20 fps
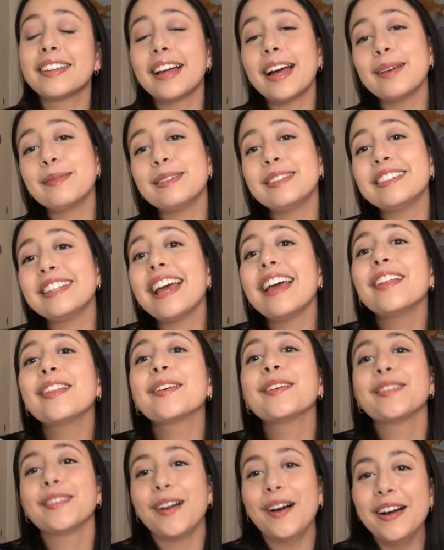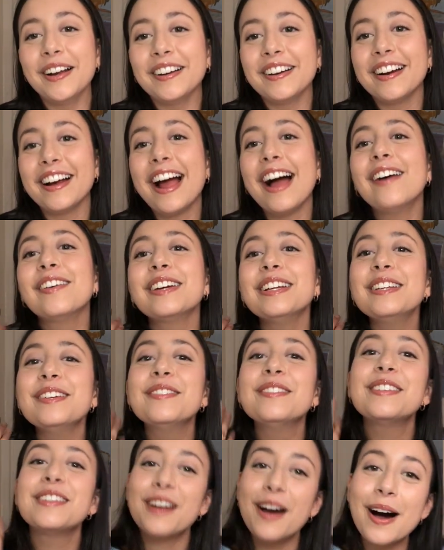I mean, Taylor Lautner. How could
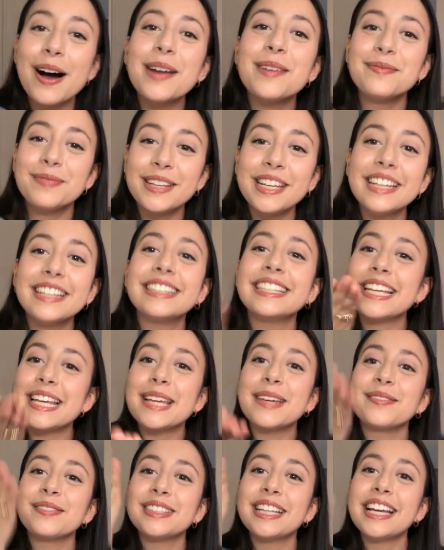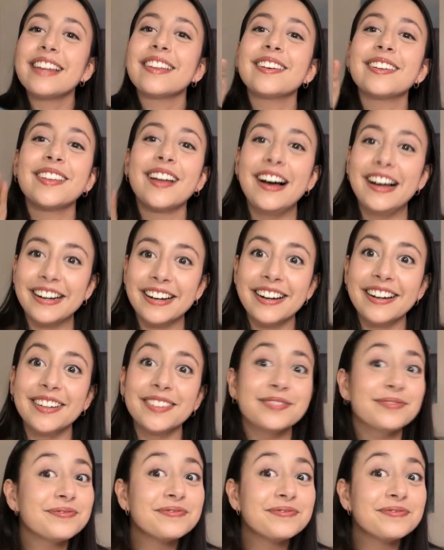you not be Team Taylor Lautner?